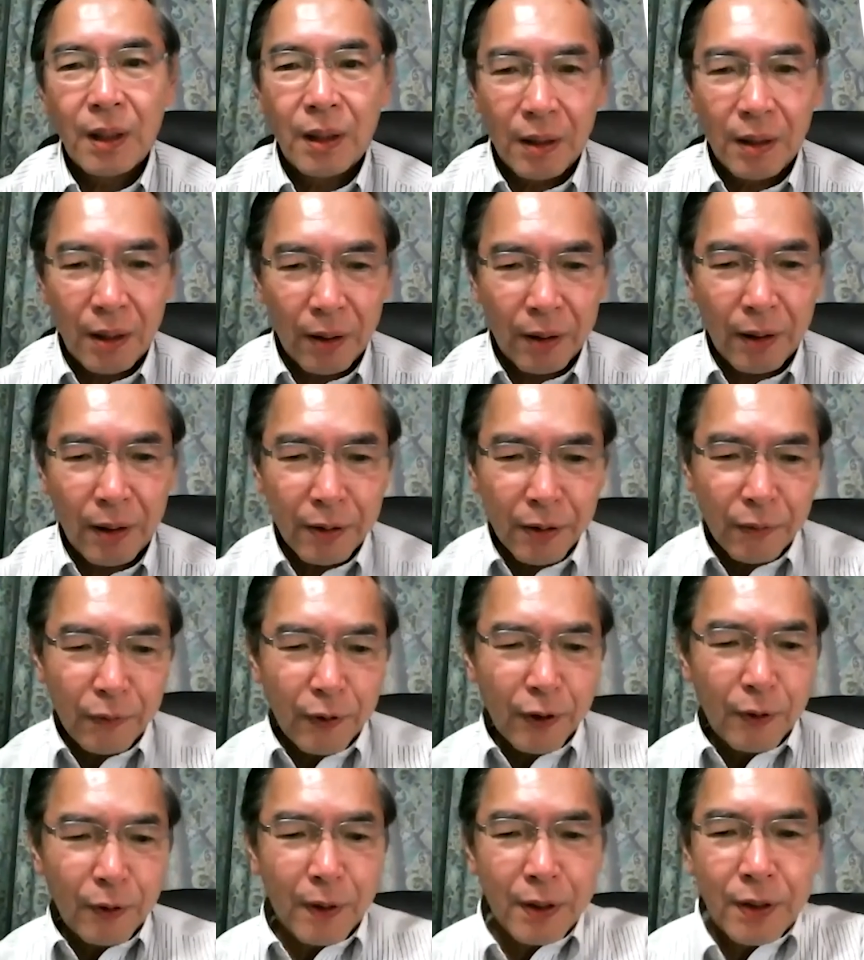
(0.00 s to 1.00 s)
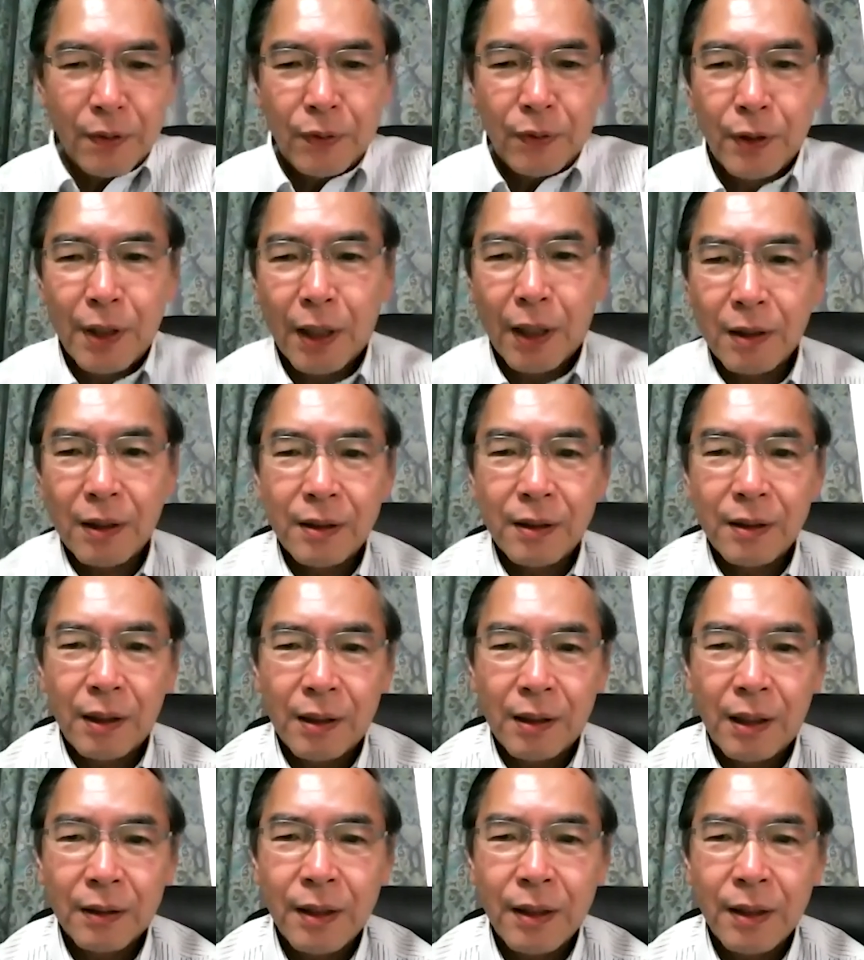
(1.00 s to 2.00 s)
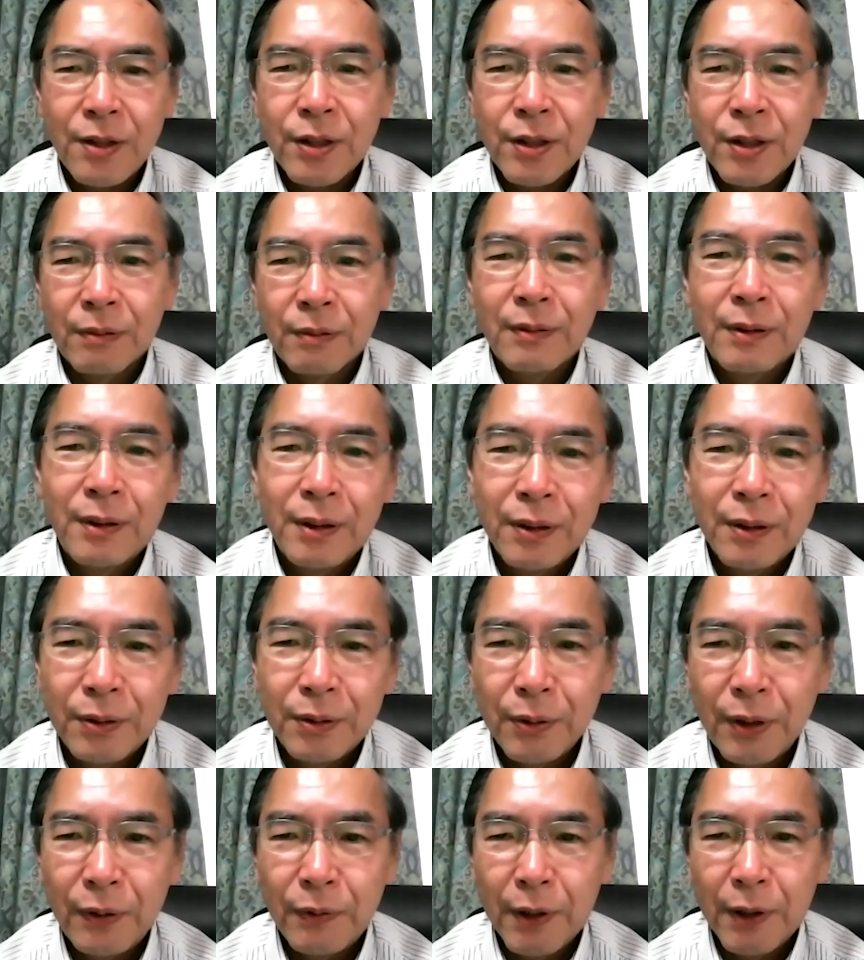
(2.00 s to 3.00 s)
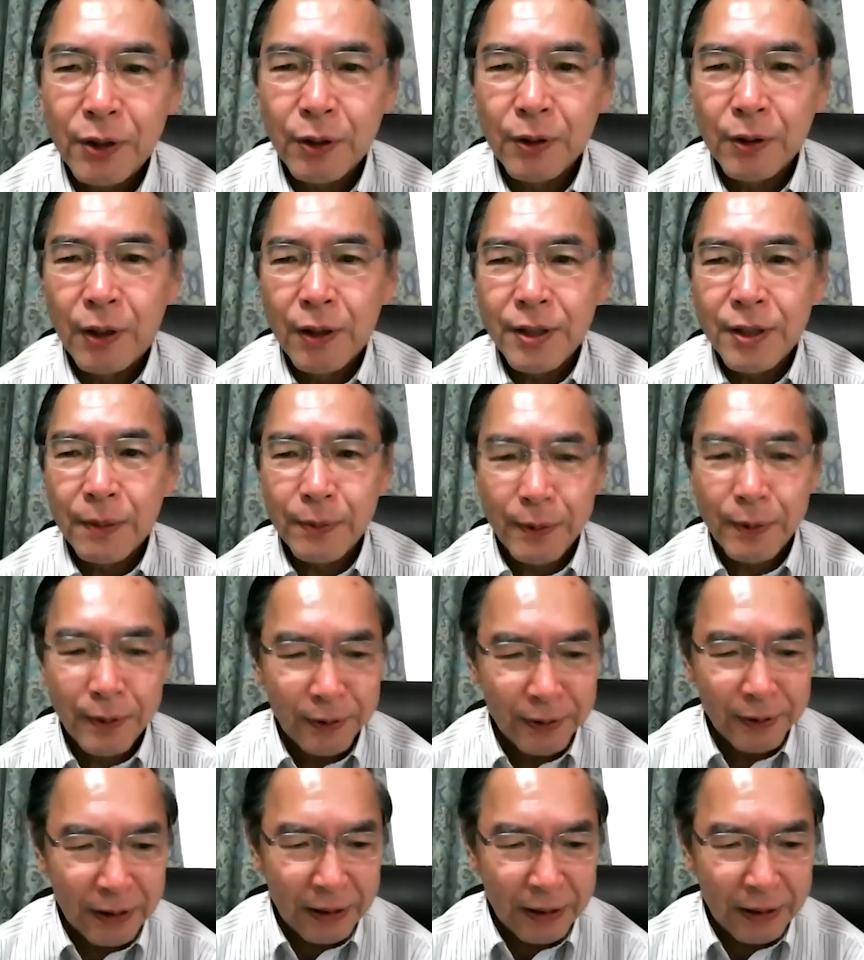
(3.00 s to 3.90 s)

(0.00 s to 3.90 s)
Yeah, thank you very much for your attention to Ibasho concept.